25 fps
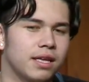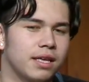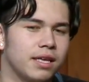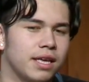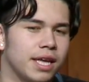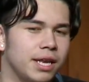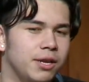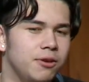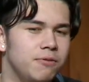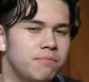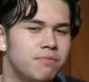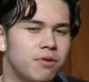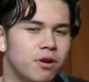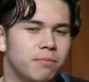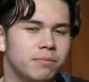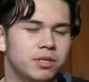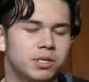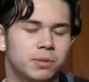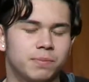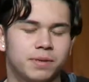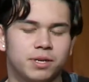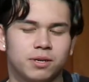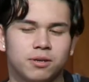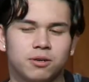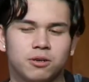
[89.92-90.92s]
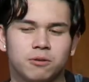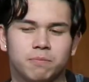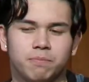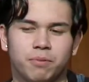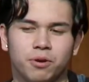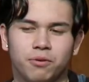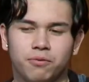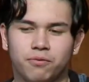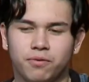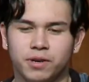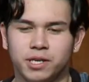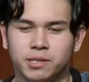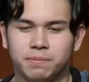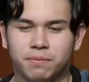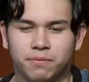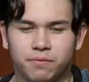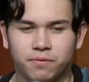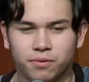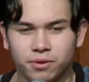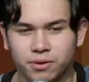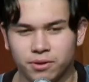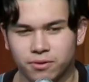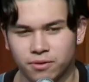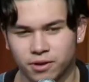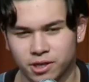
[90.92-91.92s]
Can you promise me you'll look both ways
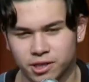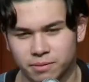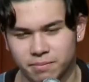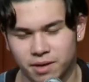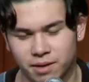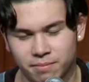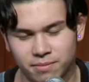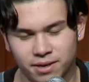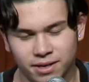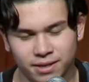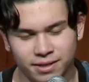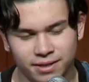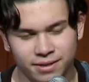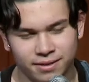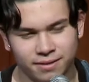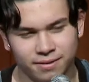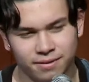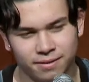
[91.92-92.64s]
before you cross my mind?